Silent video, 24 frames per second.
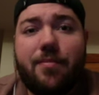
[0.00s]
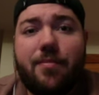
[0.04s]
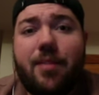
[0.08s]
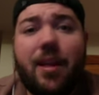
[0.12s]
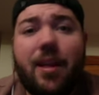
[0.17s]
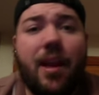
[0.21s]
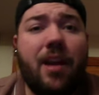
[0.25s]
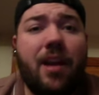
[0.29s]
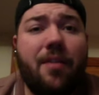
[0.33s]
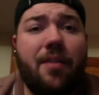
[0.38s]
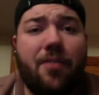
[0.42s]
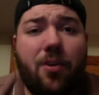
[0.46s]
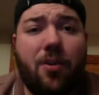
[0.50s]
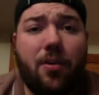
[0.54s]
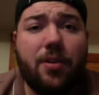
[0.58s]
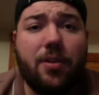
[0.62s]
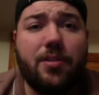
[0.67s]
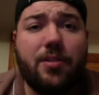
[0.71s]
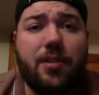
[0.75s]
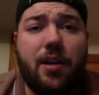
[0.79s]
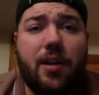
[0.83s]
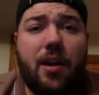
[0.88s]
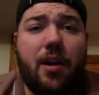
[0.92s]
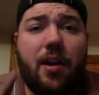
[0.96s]
And, of
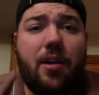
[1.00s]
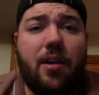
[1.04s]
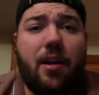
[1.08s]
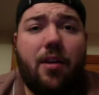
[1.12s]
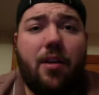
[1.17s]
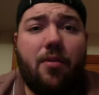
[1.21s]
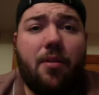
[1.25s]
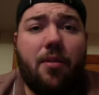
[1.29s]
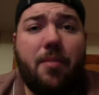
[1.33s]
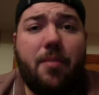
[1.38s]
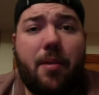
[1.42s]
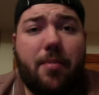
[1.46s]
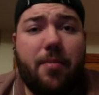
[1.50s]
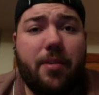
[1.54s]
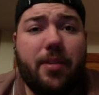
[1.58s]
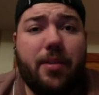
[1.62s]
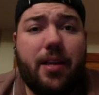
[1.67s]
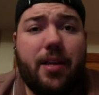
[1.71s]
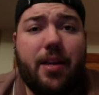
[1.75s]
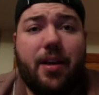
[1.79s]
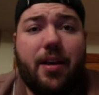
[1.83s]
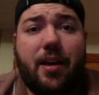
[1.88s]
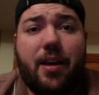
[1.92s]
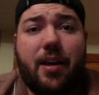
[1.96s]
course, remember
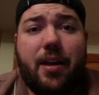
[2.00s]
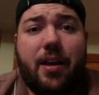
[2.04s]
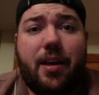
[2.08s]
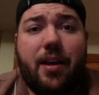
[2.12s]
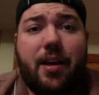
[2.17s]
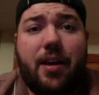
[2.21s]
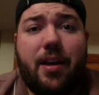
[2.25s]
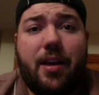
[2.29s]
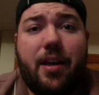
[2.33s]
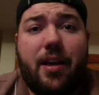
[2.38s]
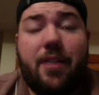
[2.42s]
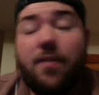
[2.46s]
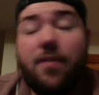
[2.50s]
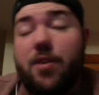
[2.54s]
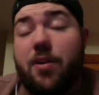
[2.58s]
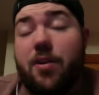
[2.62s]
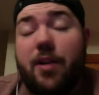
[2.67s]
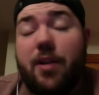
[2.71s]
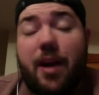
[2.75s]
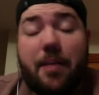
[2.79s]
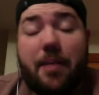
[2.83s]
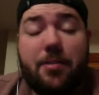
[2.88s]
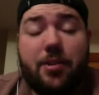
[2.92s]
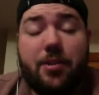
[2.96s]
that even though
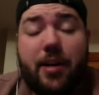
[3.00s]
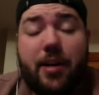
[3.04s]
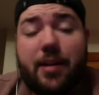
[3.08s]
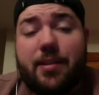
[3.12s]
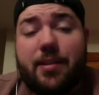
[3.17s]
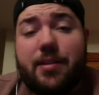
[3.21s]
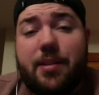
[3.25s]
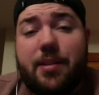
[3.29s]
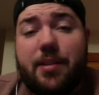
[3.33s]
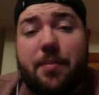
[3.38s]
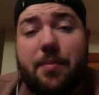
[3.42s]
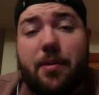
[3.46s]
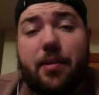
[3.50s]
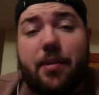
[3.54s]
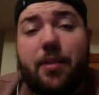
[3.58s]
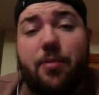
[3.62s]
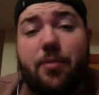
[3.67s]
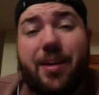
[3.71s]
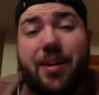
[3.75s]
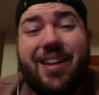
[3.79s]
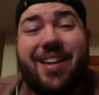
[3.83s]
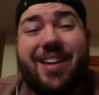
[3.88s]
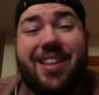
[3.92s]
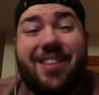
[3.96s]
an abstract is typically
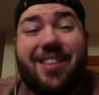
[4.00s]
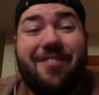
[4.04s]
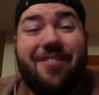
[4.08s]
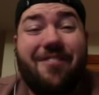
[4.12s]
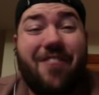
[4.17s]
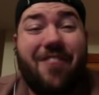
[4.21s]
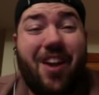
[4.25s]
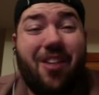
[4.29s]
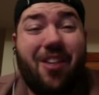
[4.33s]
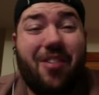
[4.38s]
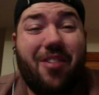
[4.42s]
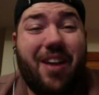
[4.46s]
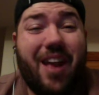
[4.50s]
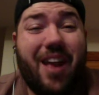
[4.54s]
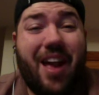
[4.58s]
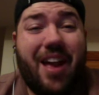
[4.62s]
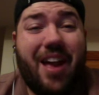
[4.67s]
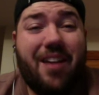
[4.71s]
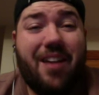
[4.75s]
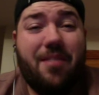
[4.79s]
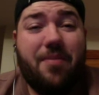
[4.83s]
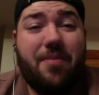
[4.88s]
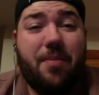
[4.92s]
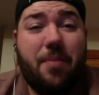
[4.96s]
written at the very
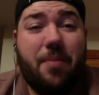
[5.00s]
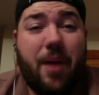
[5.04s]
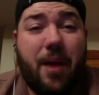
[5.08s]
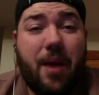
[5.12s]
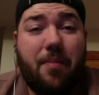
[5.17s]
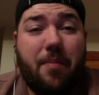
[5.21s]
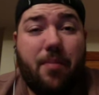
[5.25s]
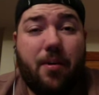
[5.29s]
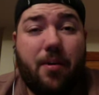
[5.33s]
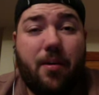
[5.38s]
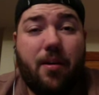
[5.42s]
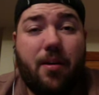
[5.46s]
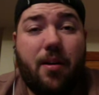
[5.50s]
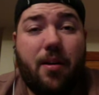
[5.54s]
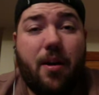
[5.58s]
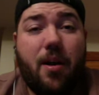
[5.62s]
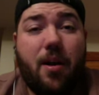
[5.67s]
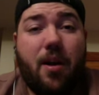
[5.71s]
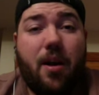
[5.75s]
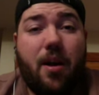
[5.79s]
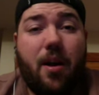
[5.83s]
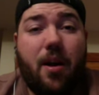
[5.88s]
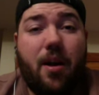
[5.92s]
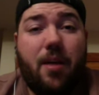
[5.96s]
end of a paper
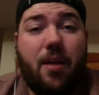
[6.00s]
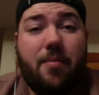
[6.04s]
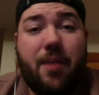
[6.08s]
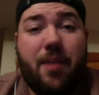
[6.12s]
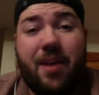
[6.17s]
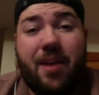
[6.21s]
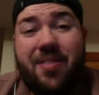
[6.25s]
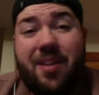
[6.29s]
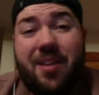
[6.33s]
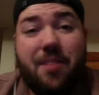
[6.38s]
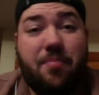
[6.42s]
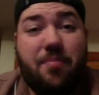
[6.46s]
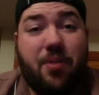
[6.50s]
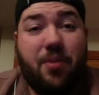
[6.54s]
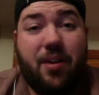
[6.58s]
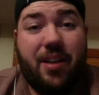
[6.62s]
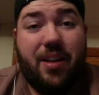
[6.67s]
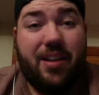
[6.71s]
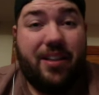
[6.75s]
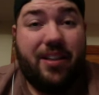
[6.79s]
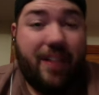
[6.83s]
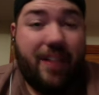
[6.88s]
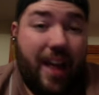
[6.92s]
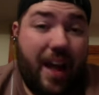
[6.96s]
and then put
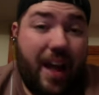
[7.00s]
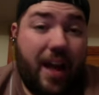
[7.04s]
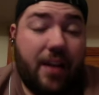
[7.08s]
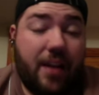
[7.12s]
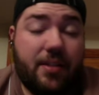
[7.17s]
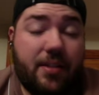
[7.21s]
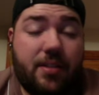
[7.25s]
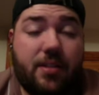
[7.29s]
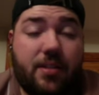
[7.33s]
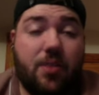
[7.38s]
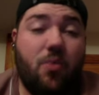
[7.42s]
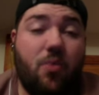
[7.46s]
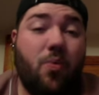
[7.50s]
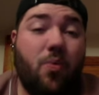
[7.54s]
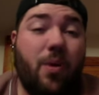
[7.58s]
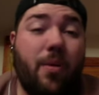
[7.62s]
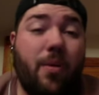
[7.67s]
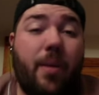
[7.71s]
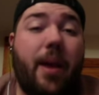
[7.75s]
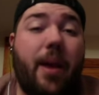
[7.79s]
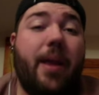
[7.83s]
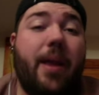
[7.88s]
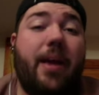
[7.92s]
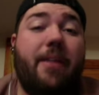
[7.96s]
in last, we're
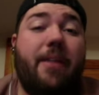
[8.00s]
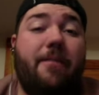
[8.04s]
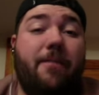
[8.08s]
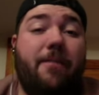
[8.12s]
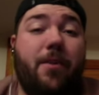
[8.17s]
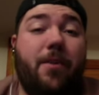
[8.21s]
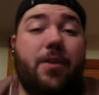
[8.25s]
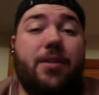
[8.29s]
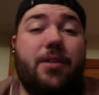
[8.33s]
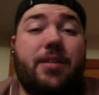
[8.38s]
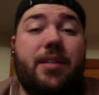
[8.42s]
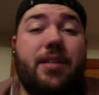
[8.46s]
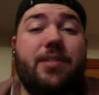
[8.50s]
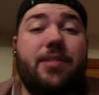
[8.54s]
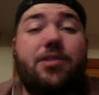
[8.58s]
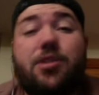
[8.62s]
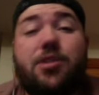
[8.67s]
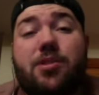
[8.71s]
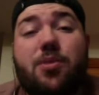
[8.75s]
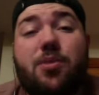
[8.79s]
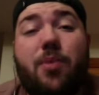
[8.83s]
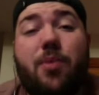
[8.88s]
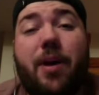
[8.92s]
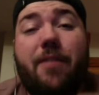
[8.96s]
writing it first as
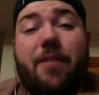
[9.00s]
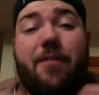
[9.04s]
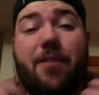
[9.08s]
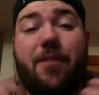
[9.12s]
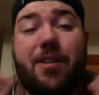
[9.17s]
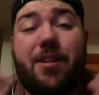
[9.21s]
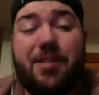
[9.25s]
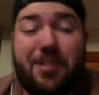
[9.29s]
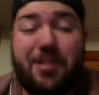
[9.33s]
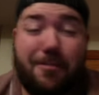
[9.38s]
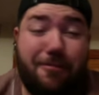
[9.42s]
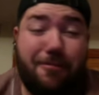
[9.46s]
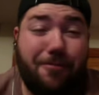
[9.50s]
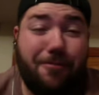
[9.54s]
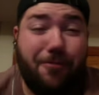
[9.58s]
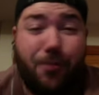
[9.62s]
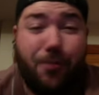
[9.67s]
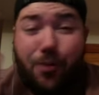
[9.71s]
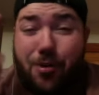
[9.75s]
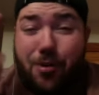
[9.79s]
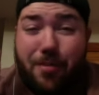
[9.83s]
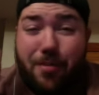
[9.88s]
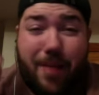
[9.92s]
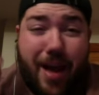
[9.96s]
just a way for us to
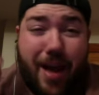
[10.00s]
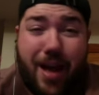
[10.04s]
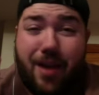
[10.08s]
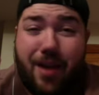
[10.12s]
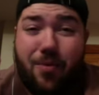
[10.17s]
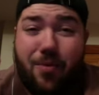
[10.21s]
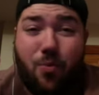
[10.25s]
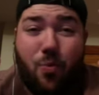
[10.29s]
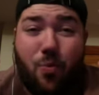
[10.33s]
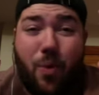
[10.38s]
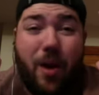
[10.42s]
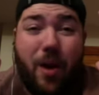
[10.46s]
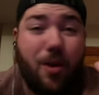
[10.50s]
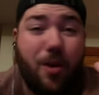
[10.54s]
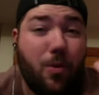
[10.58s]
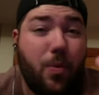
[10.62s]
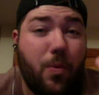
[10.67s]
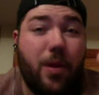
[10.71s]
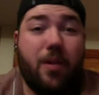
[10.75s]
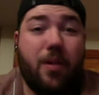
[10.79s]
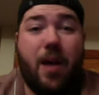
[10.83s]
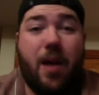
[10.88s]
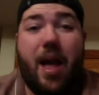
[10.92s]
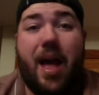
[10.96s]
format where
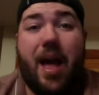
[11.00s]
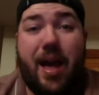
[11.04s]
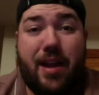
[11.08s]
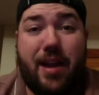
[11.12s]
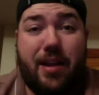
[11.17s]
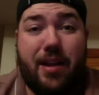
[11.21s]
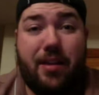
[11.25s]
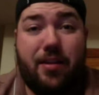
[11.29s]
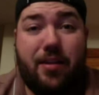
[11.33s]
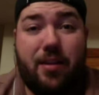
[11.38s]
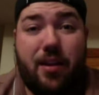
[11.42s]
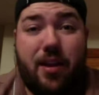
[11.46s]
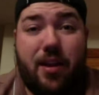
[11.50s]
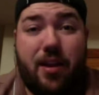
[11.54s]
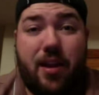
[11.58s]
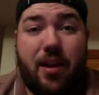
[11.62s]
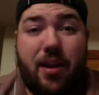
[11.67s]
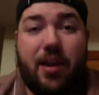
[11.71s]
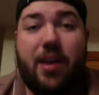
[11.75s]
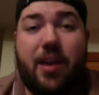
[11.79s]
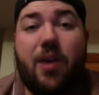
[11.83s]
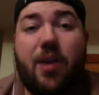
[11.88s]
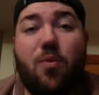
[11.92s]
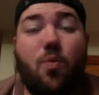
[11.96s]
we're headed,
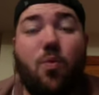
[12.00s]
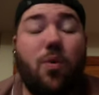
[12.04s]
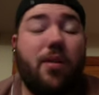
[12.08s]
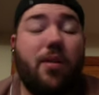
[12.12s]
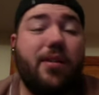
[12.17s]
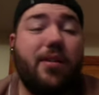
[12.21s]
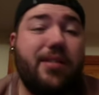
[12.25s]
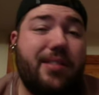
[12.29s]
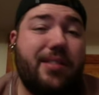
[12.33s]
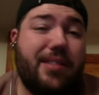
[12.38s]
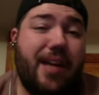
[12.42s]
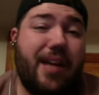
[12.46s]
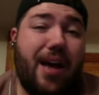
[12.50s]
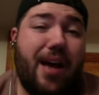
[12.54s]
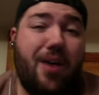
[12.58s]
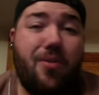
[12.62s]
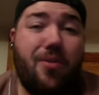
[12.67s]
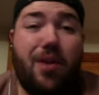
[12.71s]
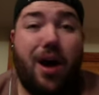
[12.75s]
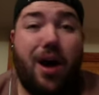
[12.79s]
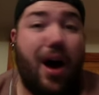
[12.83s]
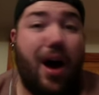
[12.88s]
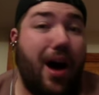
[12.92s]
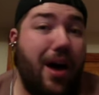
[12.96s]
get words
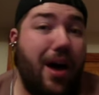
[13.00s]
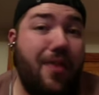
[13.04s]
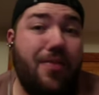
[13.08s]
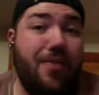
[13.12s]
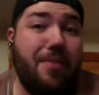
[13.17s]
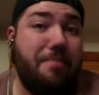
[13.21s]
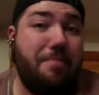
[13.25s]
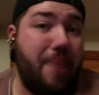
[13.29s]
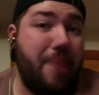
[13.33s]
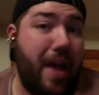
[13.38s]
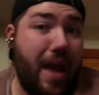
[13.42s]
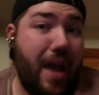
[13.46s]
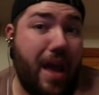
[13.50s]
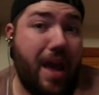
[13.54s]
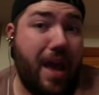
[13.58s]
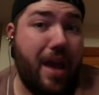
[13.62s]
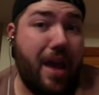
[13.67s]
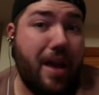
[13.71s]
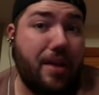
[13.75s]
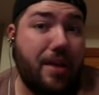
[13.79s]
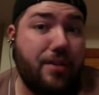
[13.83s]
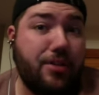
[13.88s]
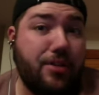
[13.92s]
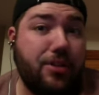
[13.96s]
down on the
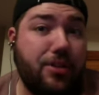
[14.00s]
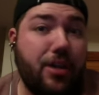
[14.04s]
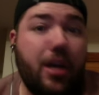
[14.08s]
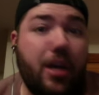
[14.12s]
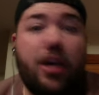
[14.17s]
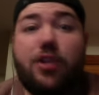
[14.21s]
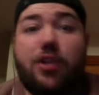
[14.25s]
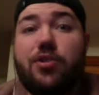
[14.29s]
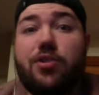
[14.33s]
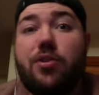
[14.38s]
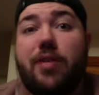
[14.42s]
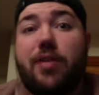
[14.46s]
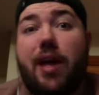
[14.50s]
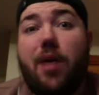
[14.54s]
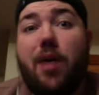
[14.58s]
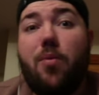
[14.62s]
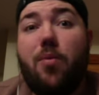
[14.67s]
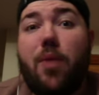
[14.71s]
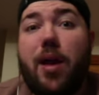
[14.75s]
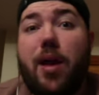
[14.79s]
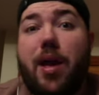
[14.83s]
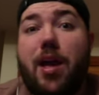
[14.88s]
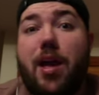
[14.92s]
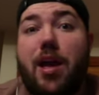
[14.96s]
page, so that
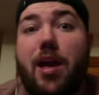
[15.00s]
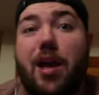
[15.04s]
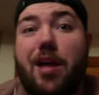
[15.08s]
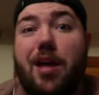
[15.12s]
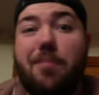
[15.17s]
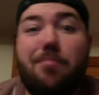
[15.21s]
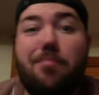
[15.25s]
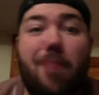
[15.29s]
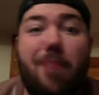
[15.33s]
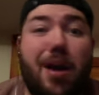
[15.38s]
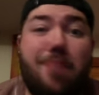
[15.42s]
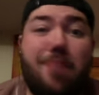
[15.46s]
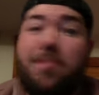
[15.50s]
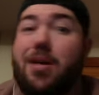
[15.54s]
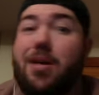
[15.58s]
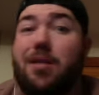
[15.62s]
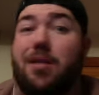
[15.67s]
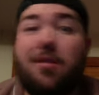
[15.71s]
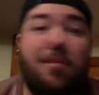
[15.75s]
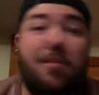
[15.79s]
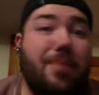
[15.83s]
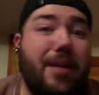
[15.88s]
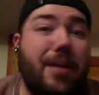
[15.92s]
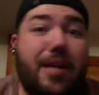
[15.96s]
way it might be a
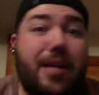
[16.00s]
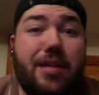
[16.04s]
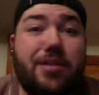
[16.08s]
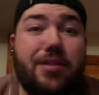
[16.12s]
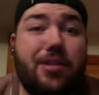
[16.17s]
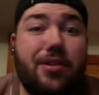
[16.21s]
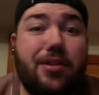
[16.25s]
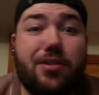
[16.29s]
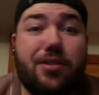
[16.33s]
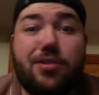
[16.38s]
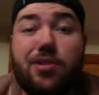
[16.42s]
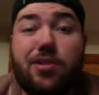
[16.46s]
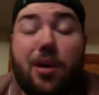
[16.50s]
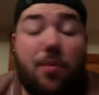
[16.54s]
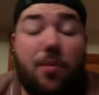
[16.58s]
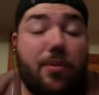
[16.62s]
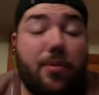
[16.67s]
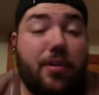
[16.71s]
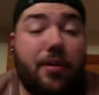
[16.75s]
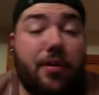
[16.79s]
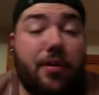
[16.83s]
little bit easier to start with our